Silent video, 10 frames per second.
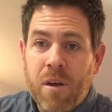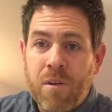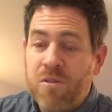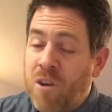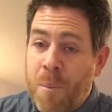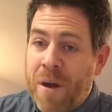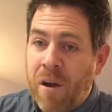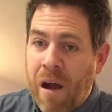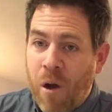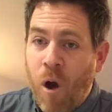So no
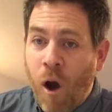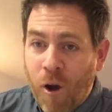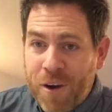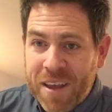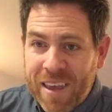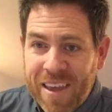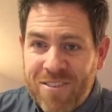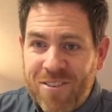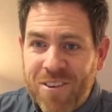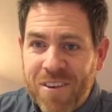matter how hard it
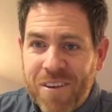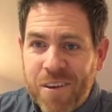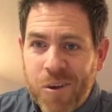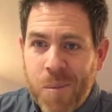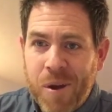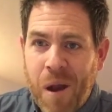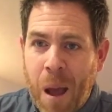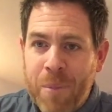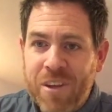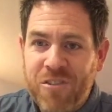gets, no matter
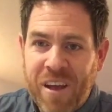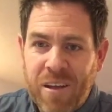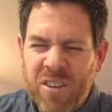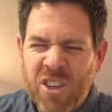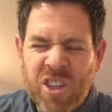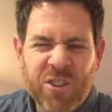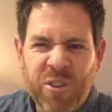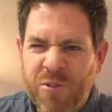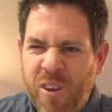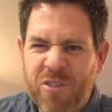how many challenges
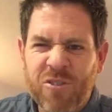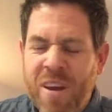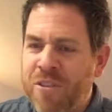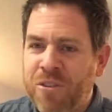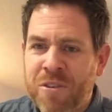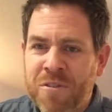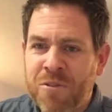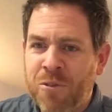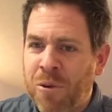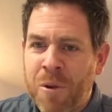or
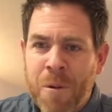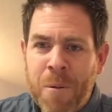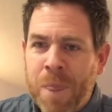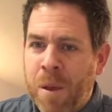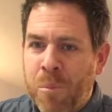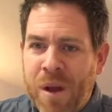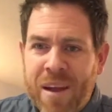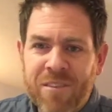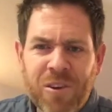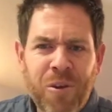frustrations or
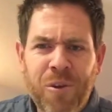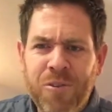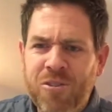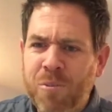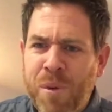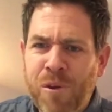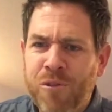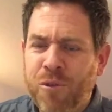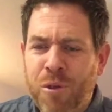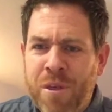practical,
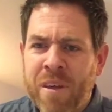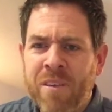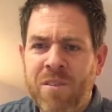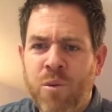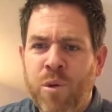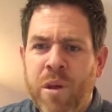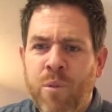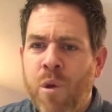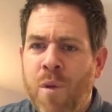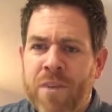spiritual things that
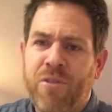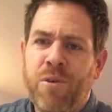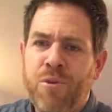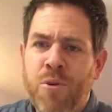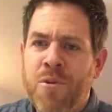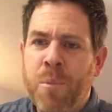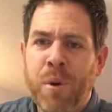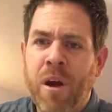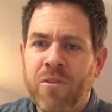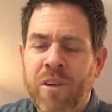we wrestle through in the
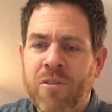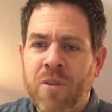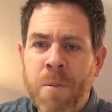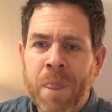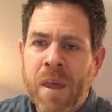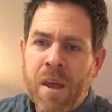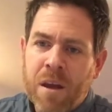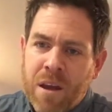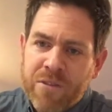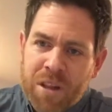process,
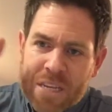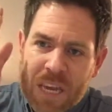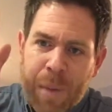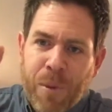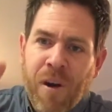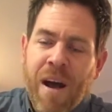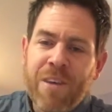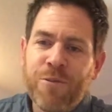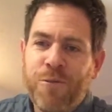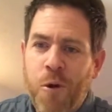guys, let's keep our
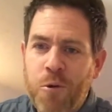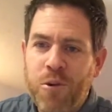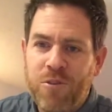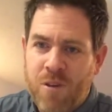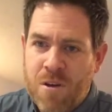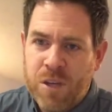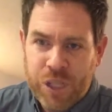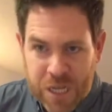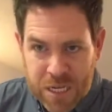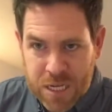eyes focused on
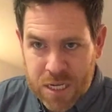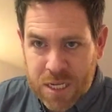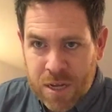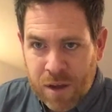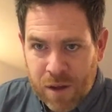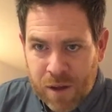Jesus.